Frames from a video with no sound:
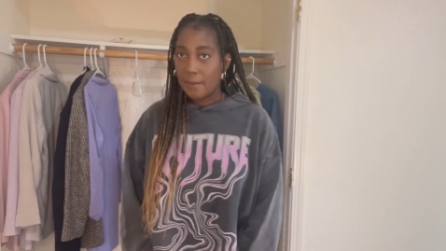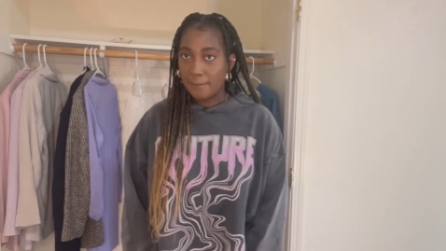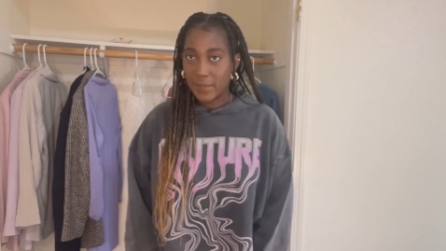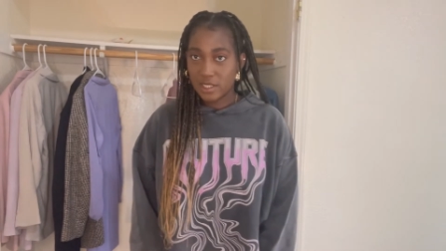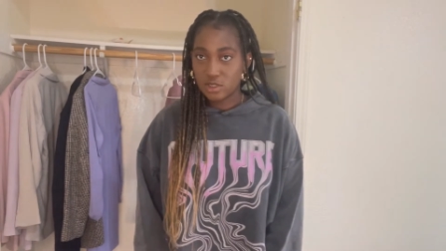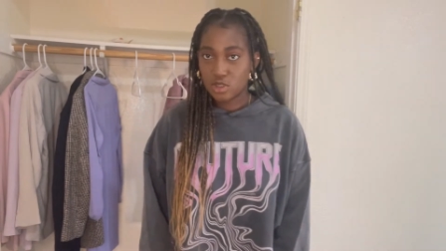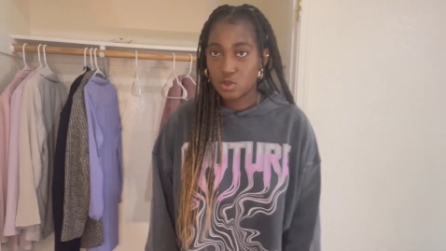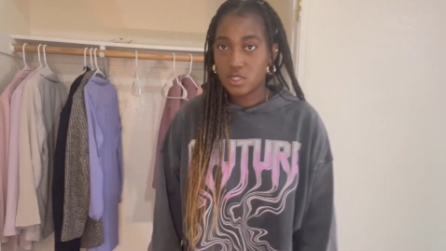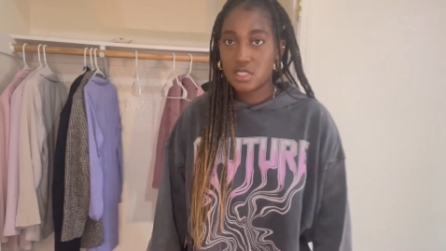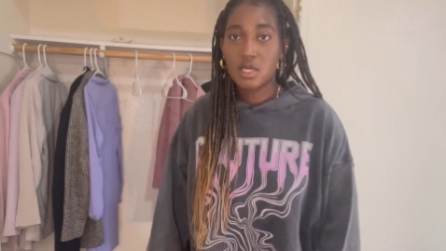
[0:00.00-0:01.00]
biker
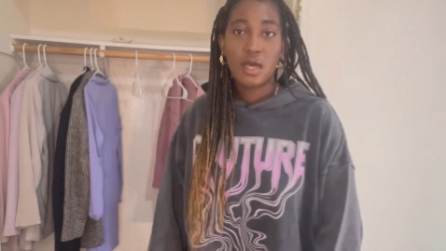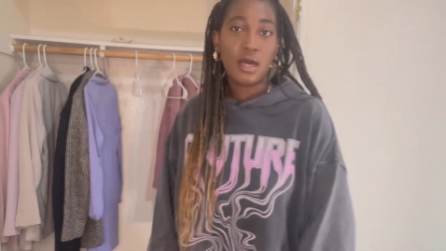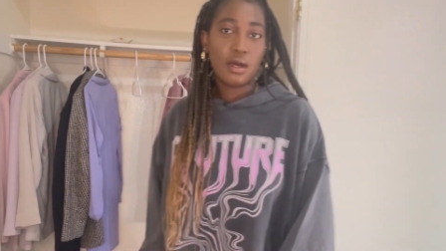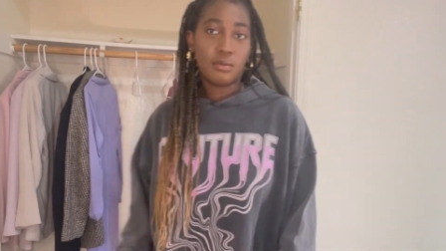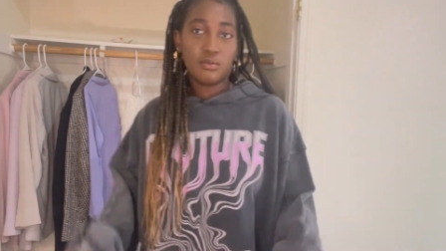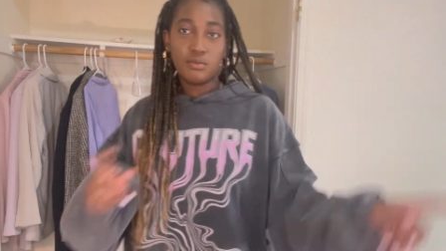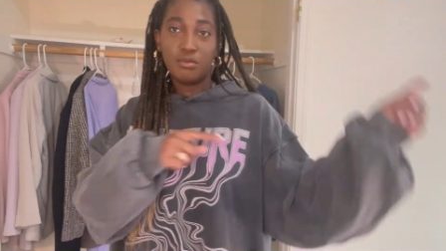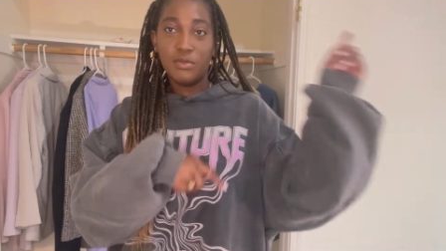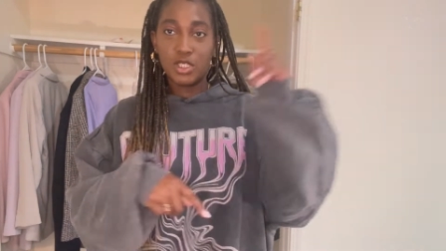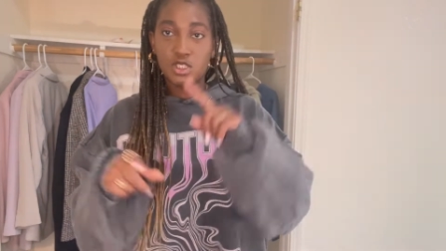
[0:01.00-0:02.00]
shorts. I'll
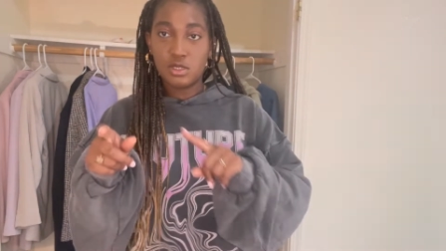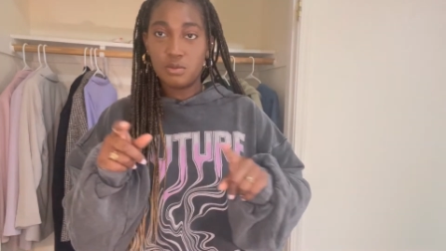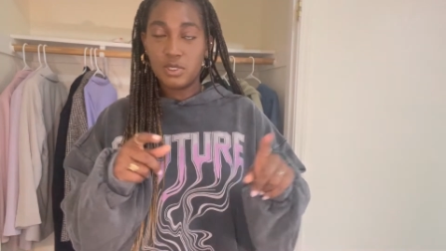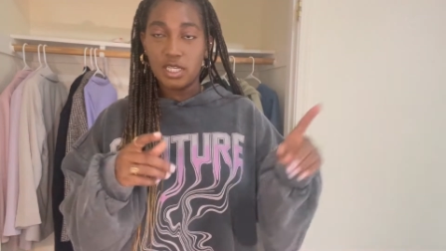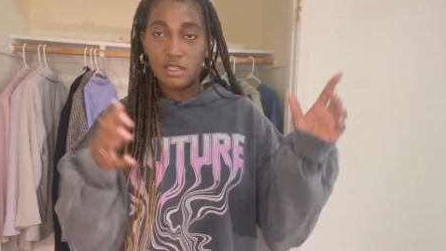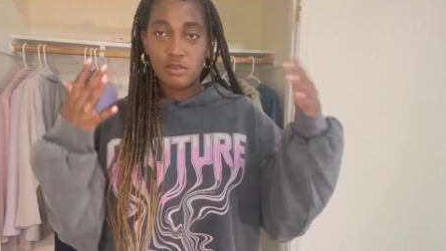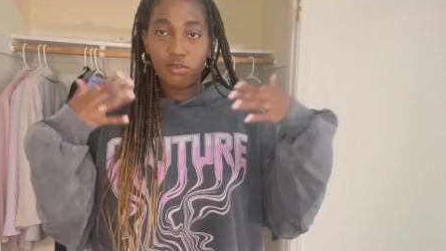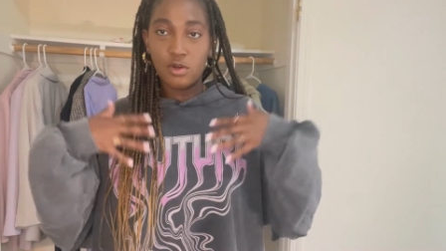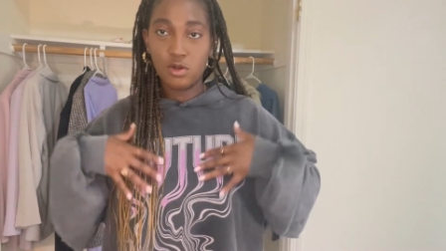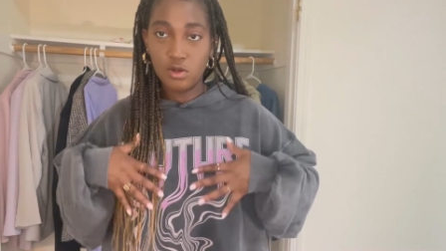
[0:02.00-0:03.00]
make sure to put like a
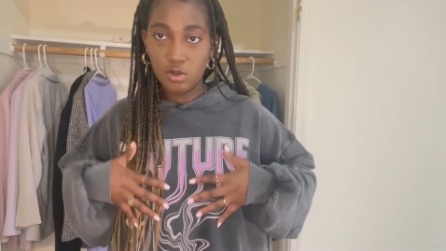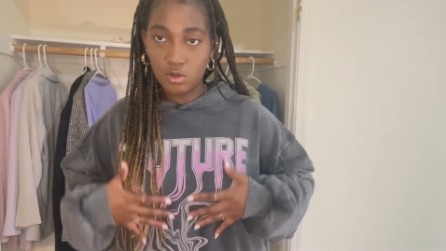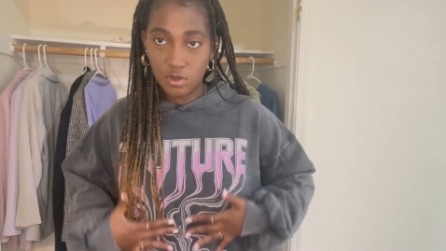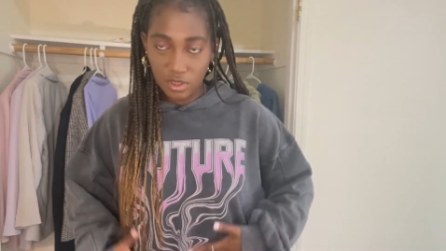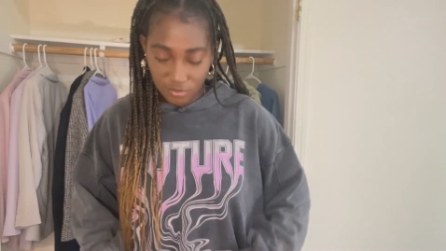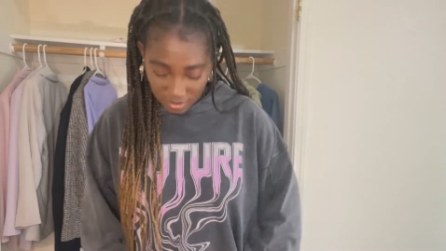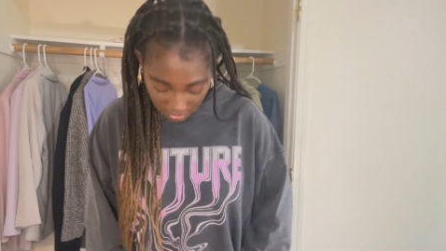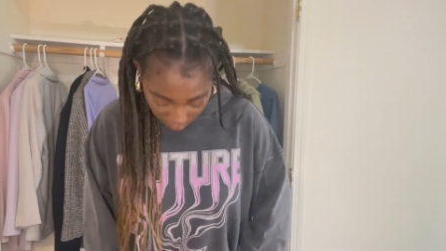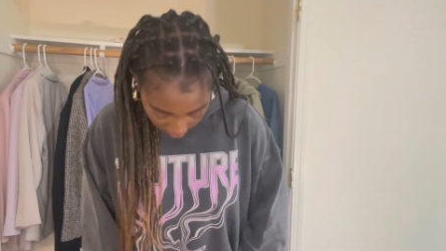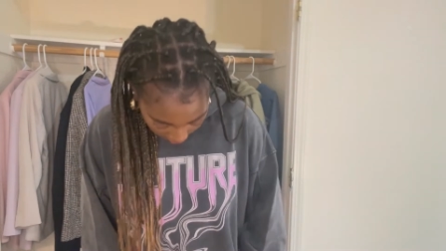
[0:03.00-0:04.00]
full of what I'm
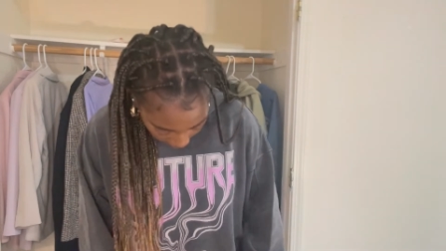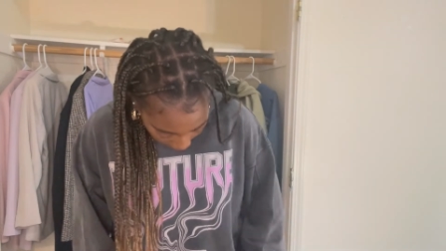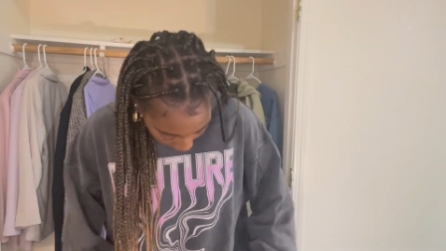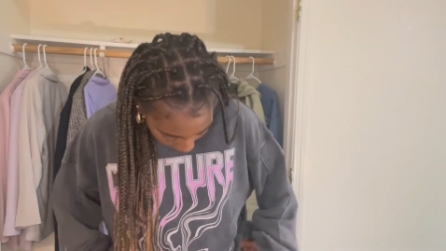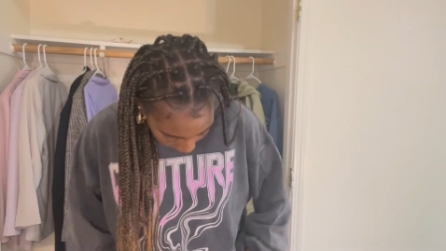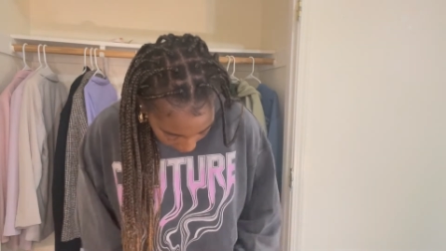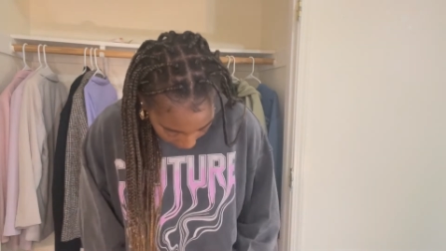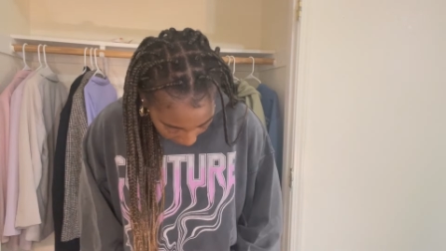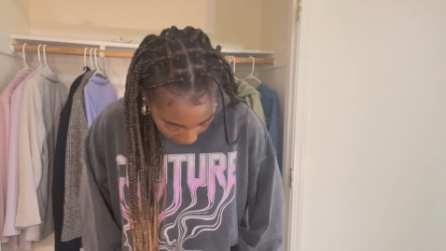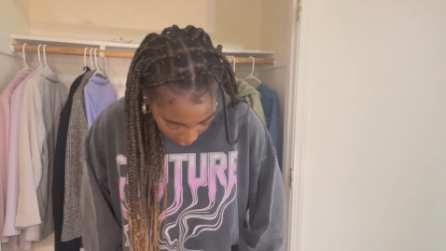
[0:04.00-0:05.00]
wearing. I put I
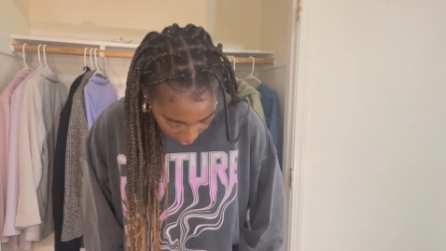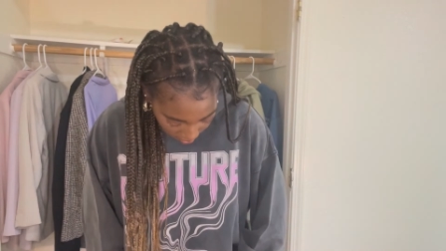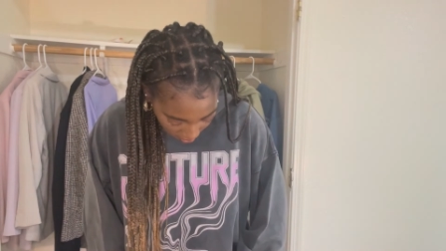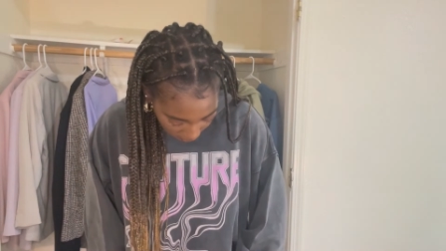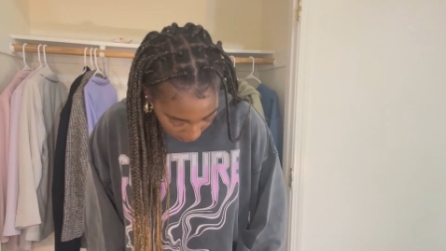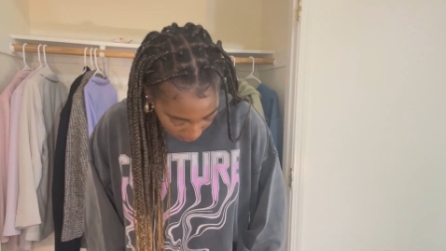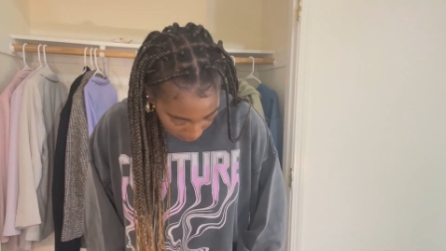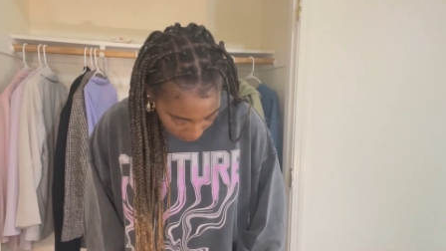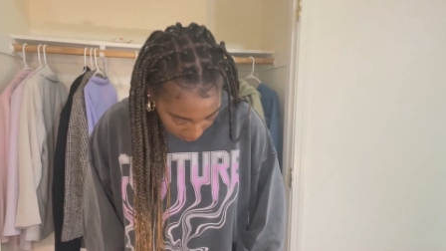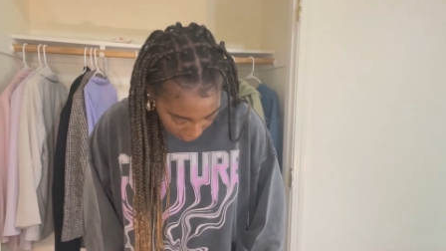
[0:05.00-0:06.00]
paired it with the
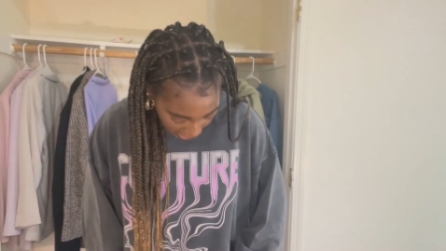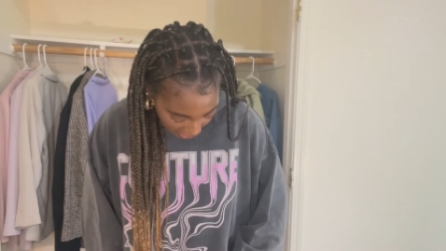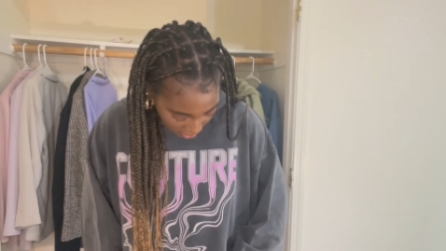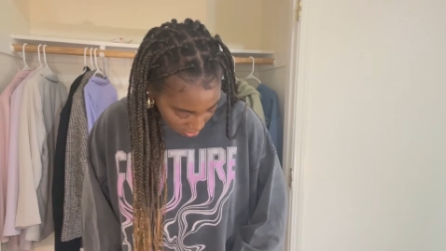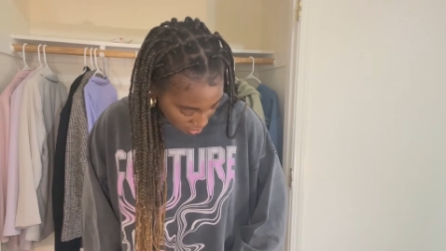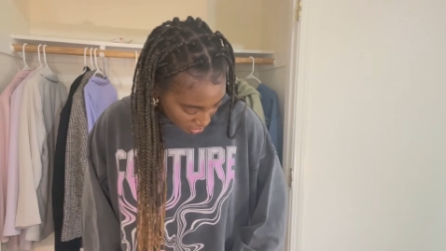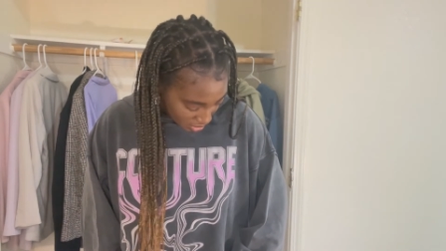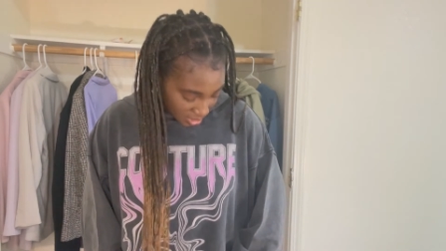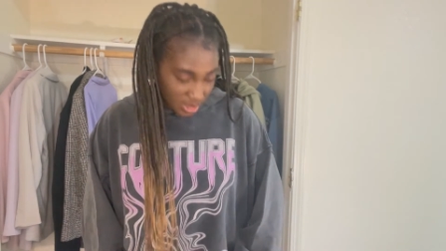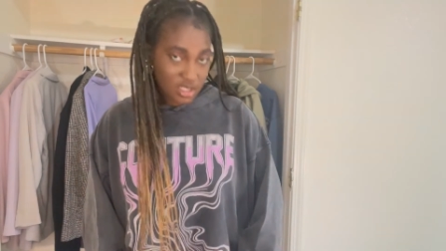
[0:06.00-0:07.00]
black
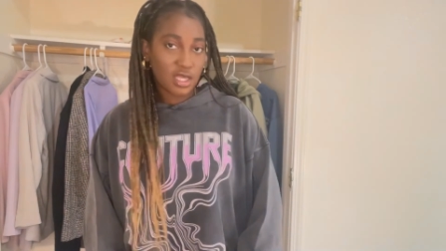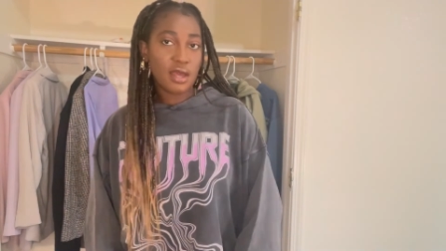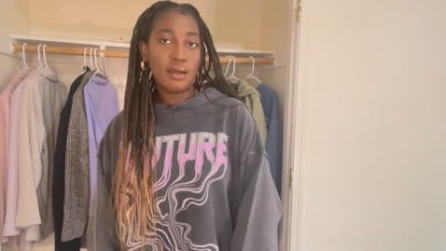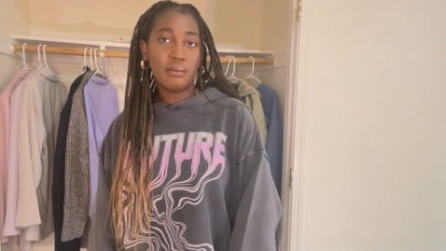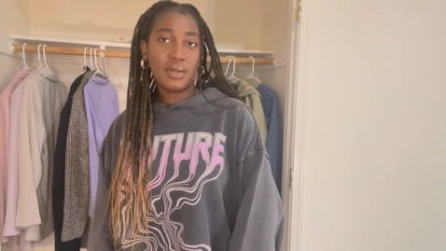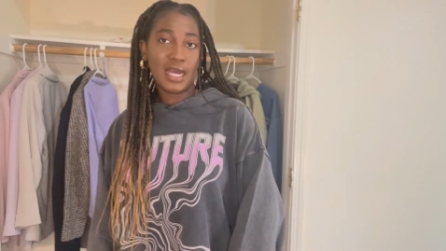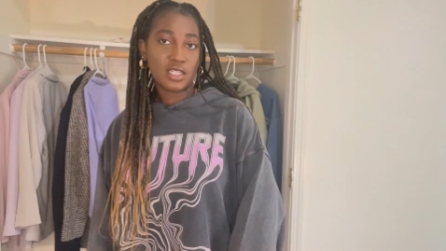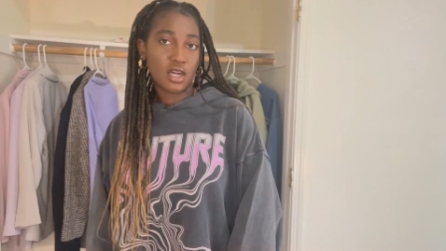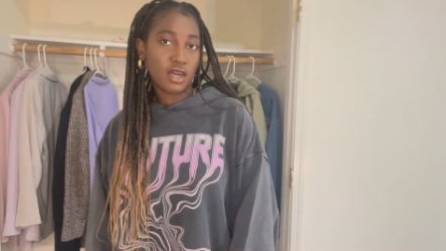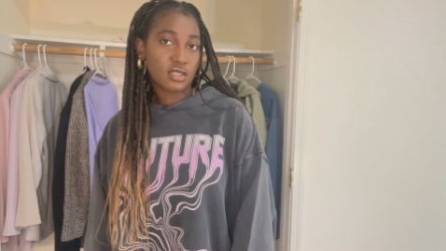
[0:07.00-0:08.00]
jeans and black
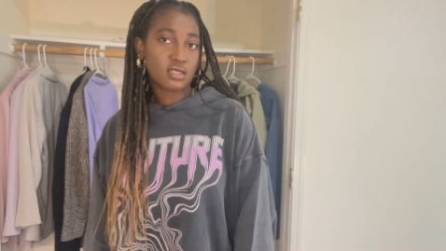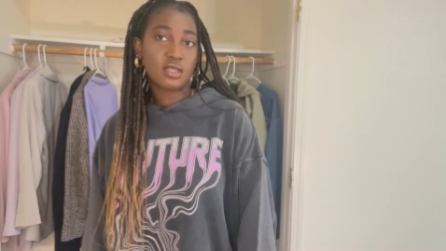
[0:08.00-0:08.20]
docs.